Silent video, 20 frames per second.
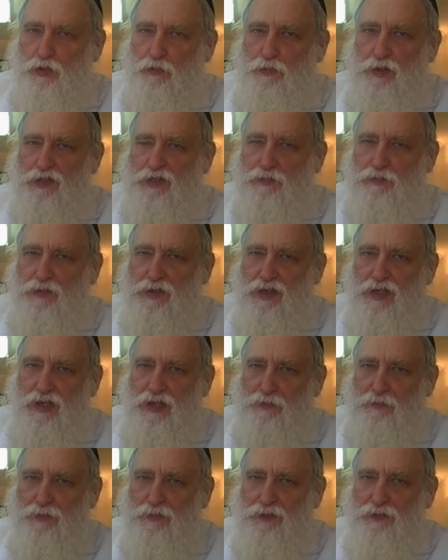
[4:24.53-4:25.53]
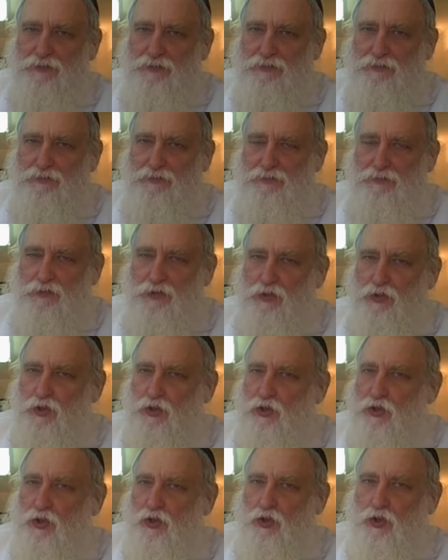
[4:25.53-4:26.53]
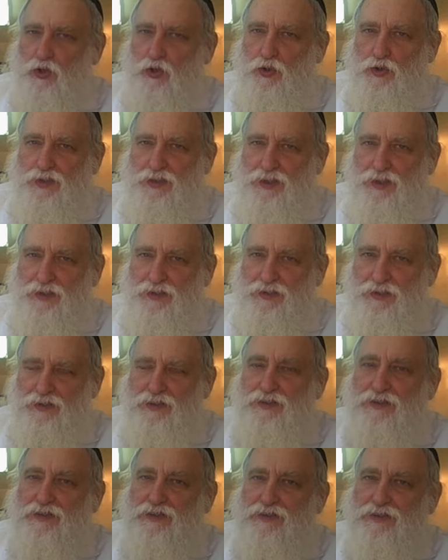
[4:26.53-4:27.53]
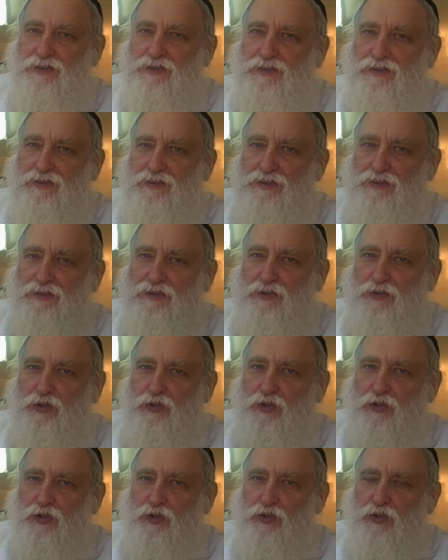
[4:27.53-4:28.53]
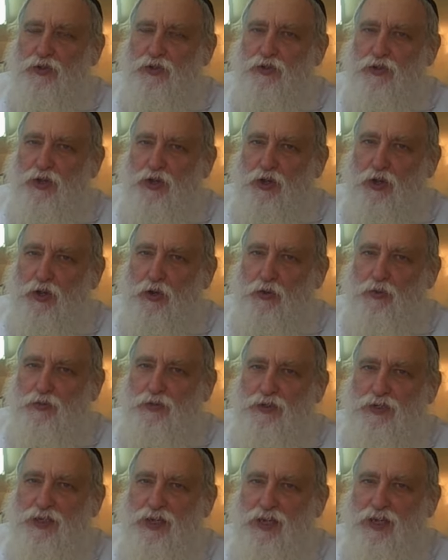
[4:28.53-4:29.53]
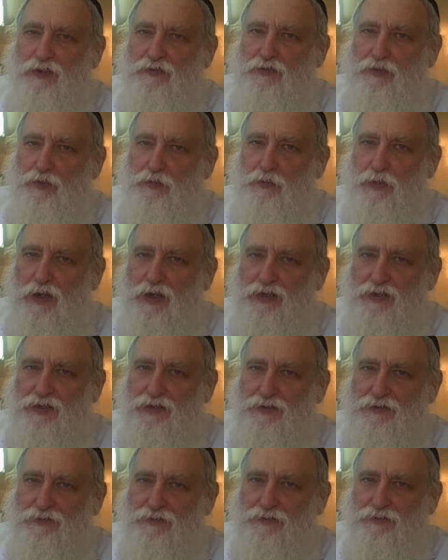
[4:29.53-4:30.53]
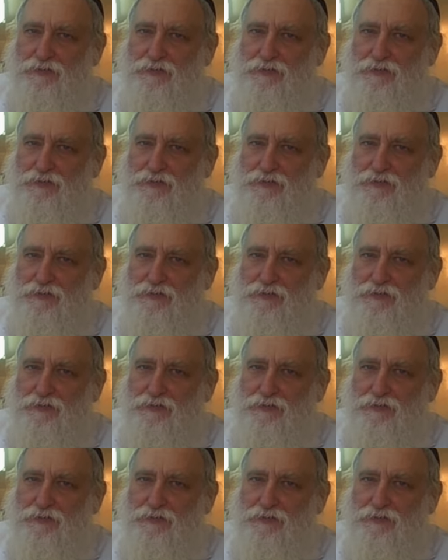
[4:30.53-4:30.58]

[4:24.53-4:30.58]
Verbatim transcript: you must be happy. Of course, like this, they only have your body.